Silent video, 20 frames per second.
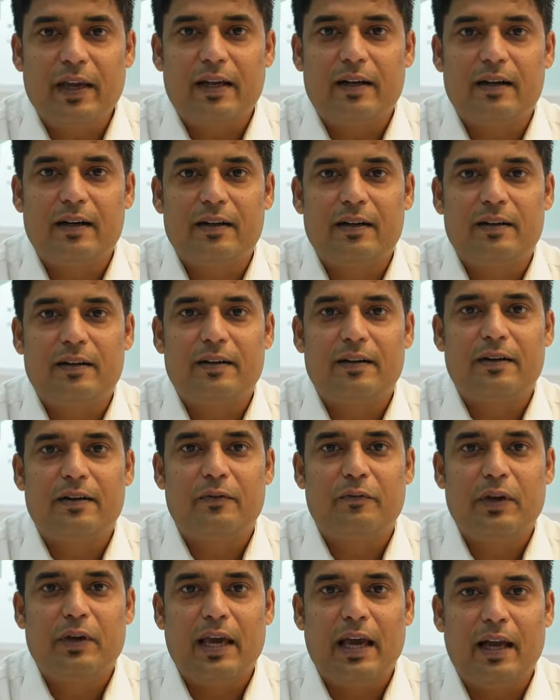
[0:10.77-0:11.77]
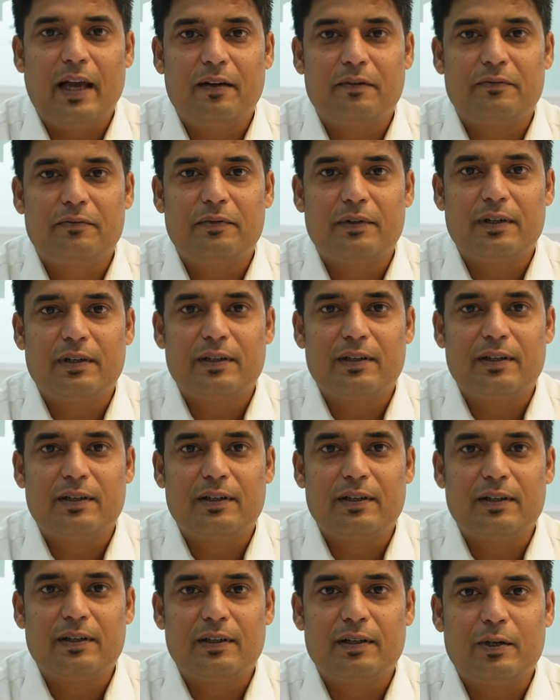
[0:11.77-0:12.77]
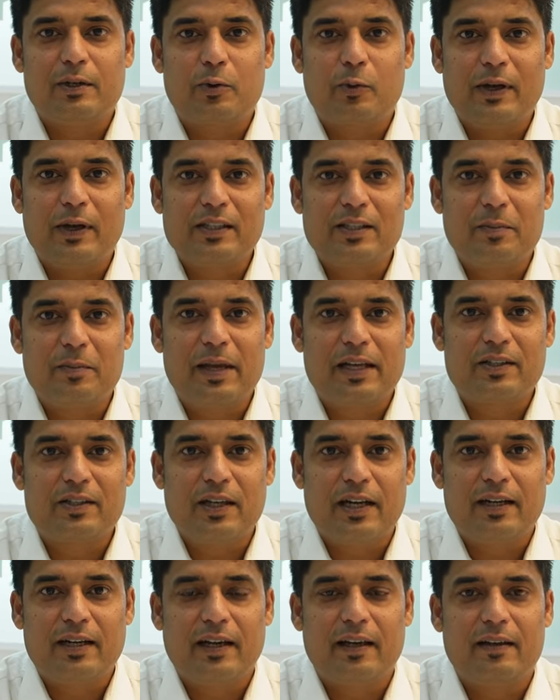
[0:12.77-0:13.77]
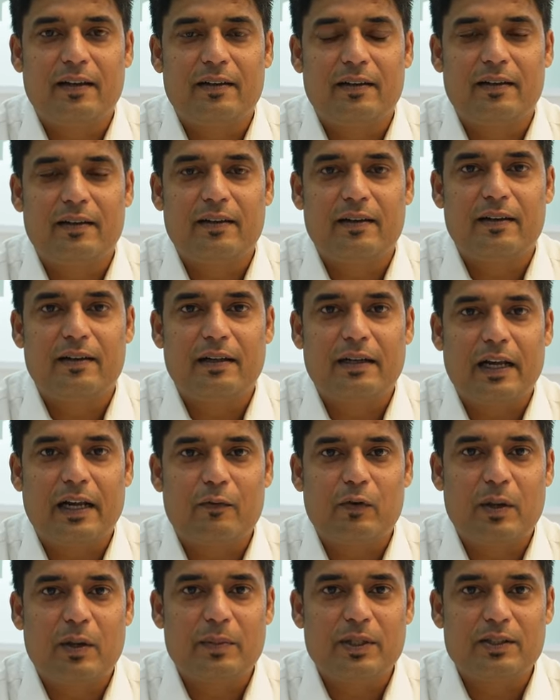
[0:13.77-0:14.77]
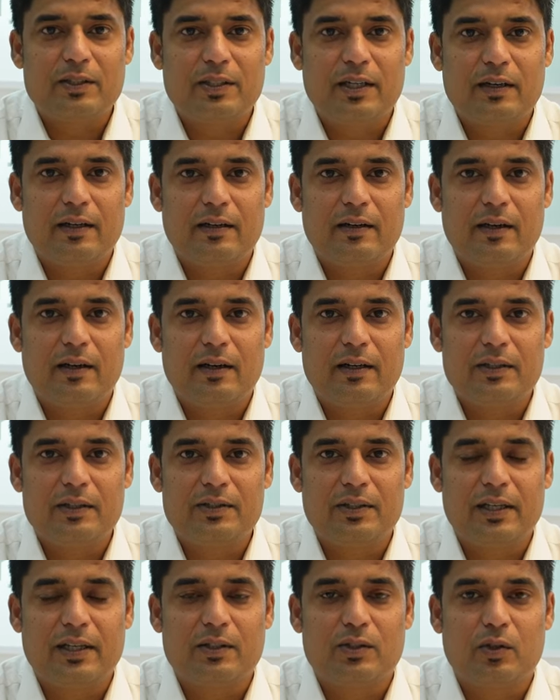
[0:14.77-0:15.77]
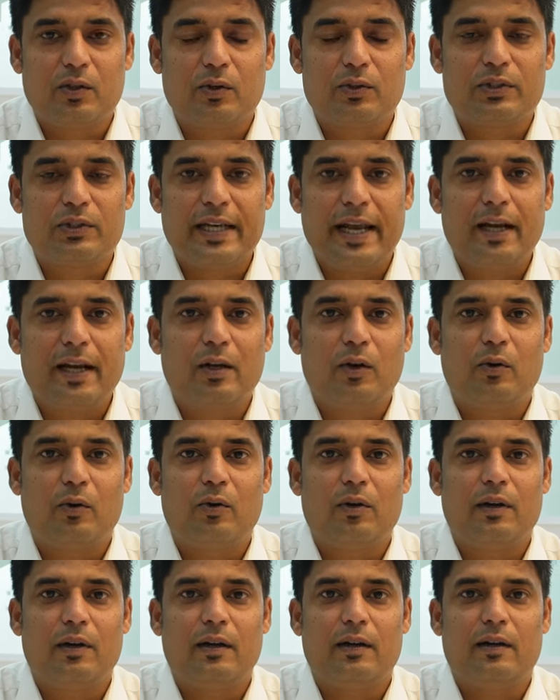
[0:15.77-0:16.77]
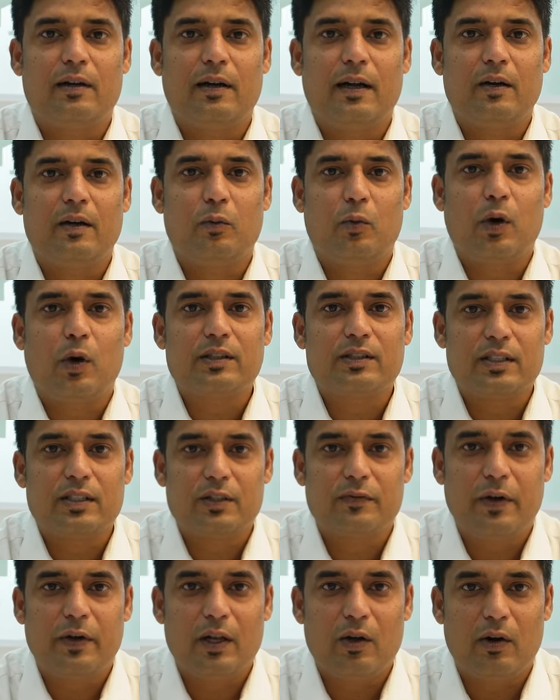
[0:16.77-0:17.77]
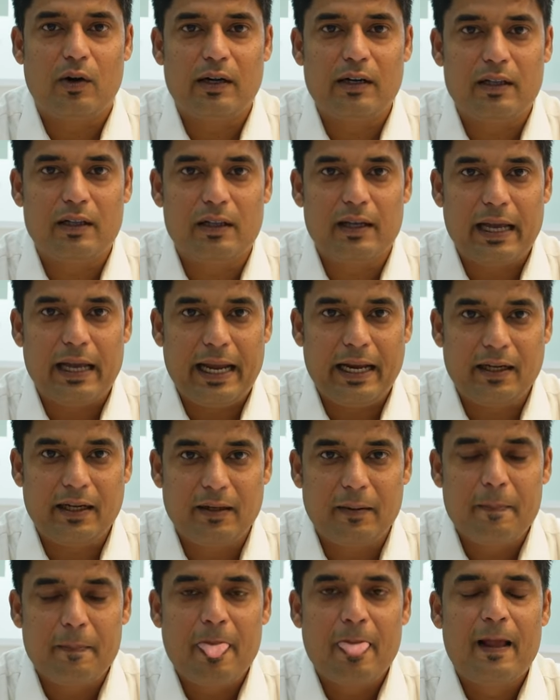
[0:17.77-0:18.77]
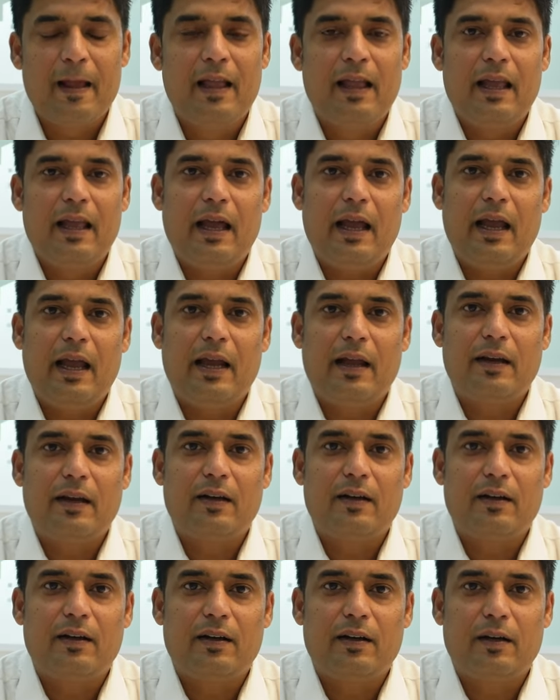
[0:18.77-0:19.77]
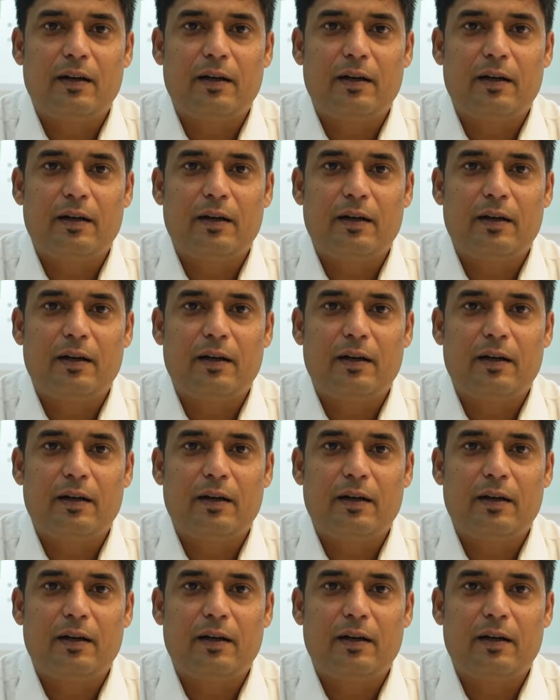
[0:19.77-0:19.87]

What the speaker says: week we have quite some exciting requirements and listings. So stay tuned and watch this video until the end. And